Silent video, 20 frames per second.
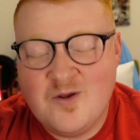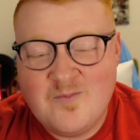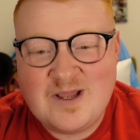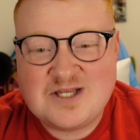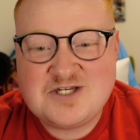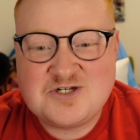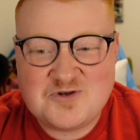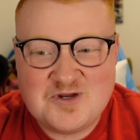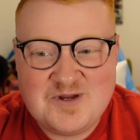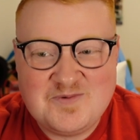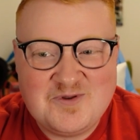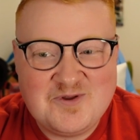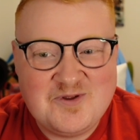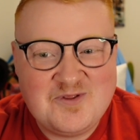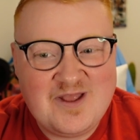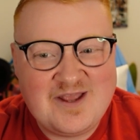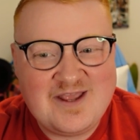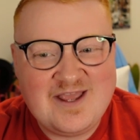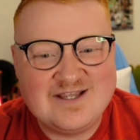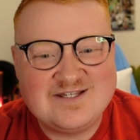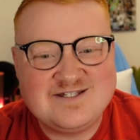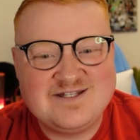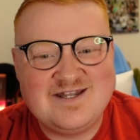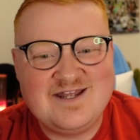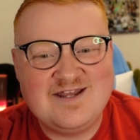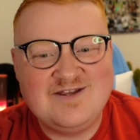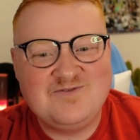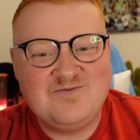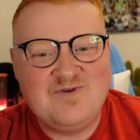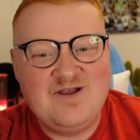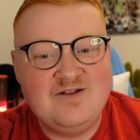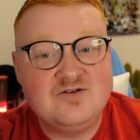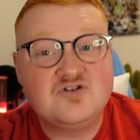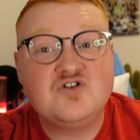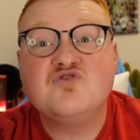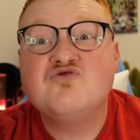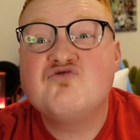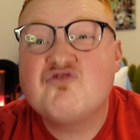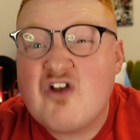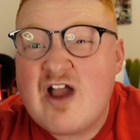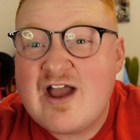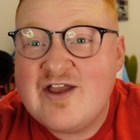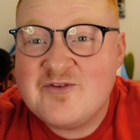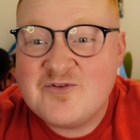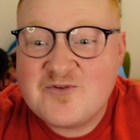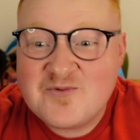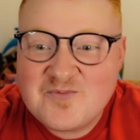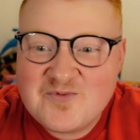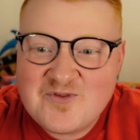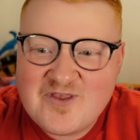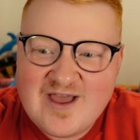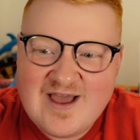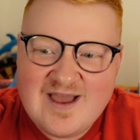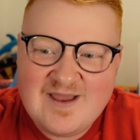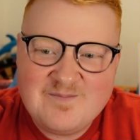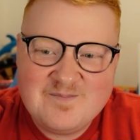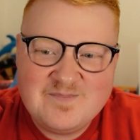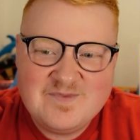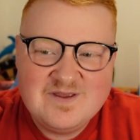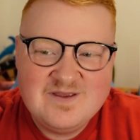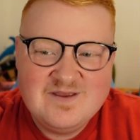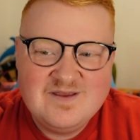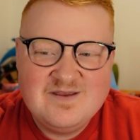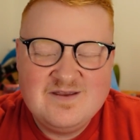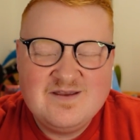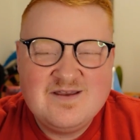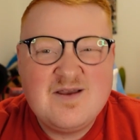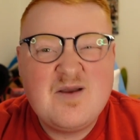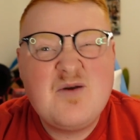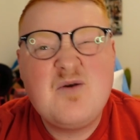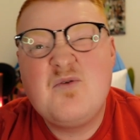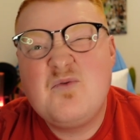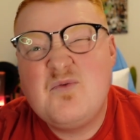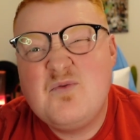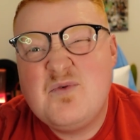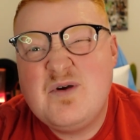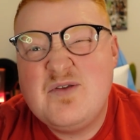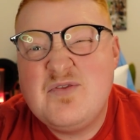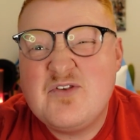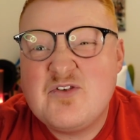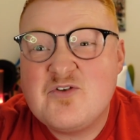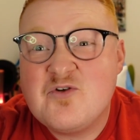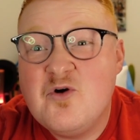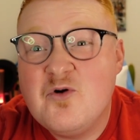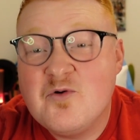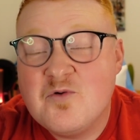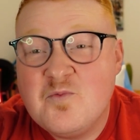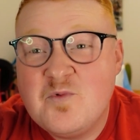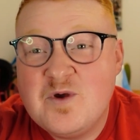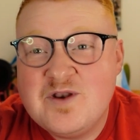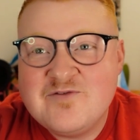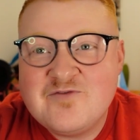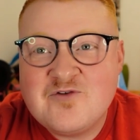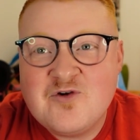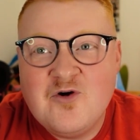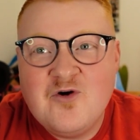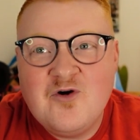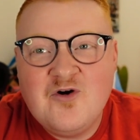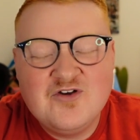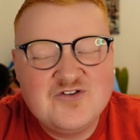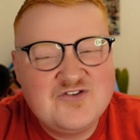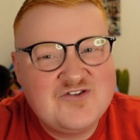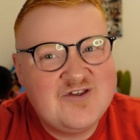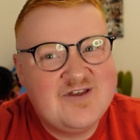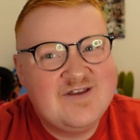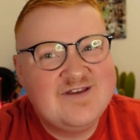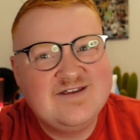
on my stream doing that yesterday as well. Should try it sometime. when they score and win, of course.